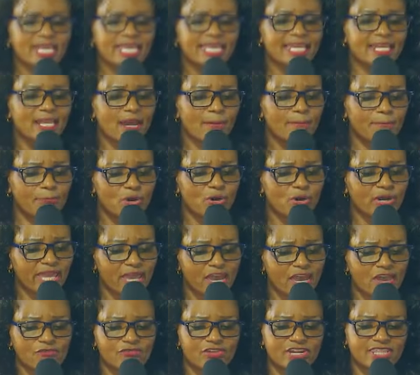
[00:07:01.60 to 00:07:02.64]
in a book
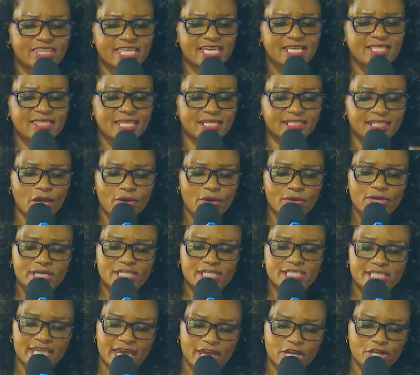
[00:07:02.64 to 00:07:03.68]
everything that I will
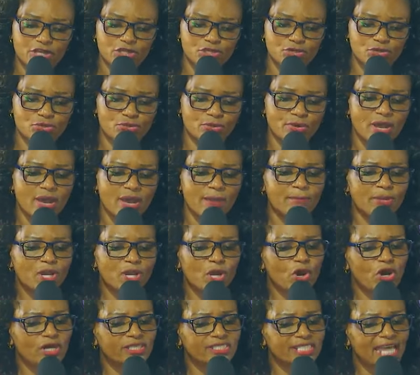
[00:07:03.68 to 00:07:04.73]
tell you,
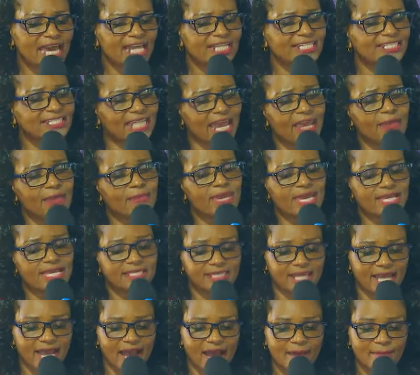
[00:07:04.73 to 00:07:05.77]
because a time
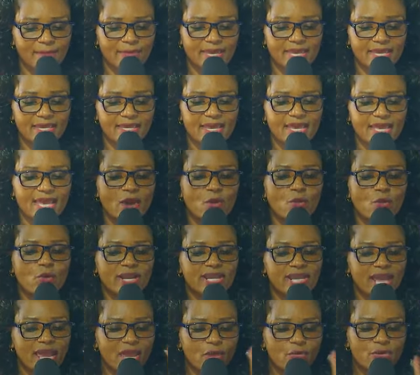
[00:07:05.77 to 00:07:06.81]
is coming
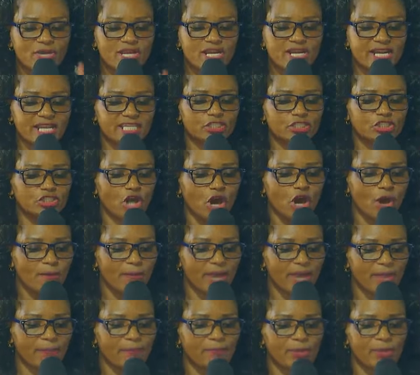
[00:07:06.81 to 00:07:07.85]
when I will restore
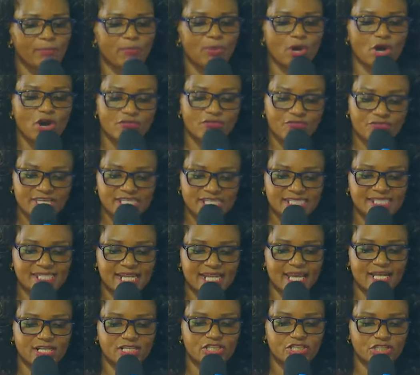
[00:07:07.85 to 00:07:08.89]
my people of
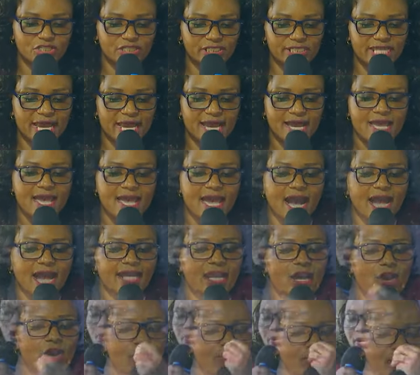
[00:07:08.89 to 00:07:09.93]
Israel, Judah, and
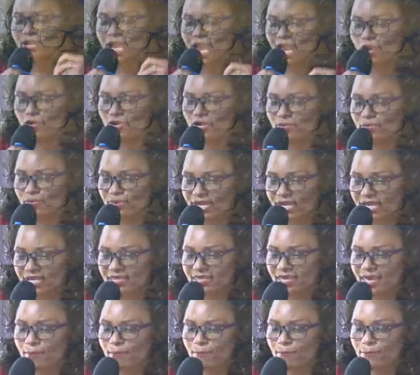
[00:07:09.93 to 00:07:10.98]
I will bring
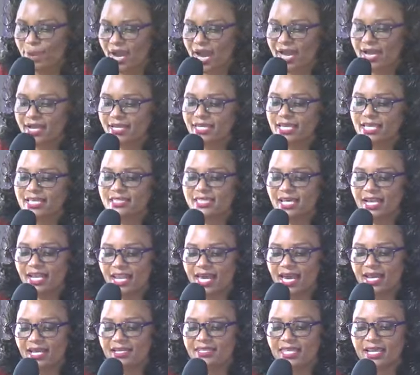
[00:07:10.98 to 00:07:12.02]
them back in the
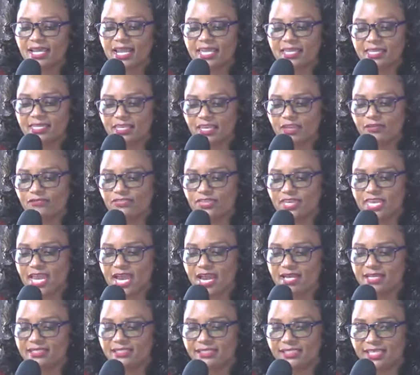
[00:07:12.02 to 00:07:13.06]
land that I gave their
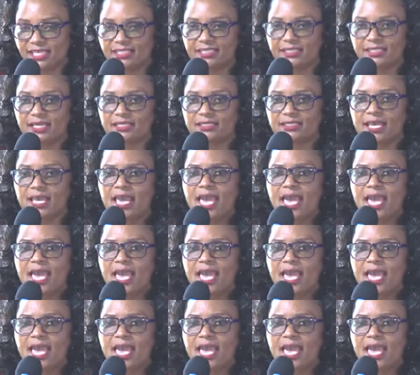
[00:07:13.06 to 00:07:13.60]
ancestors.